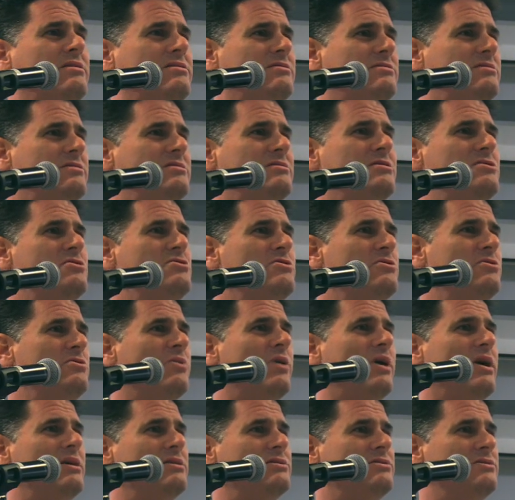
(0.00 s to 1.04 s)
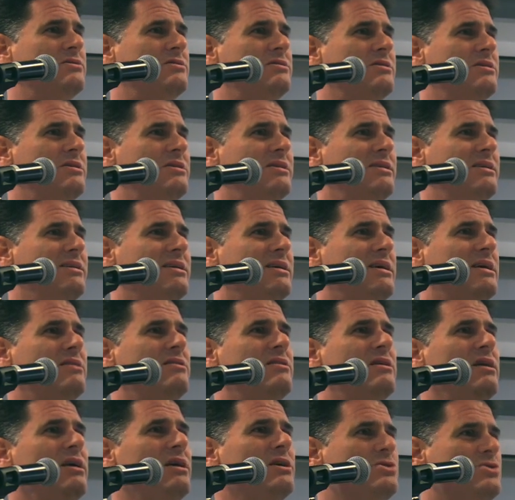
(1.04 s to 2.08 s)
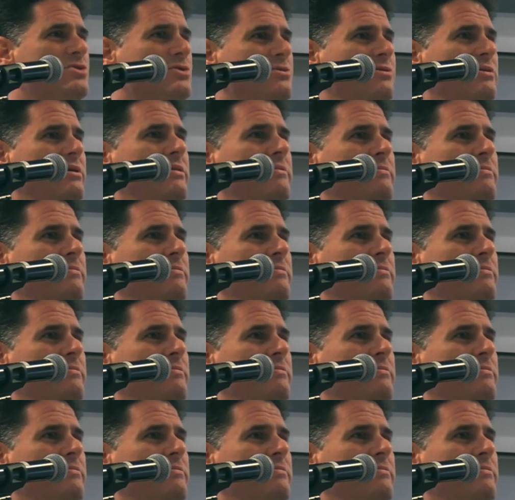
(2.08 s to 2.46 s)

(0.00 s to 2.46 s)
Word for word: and the nuance and the history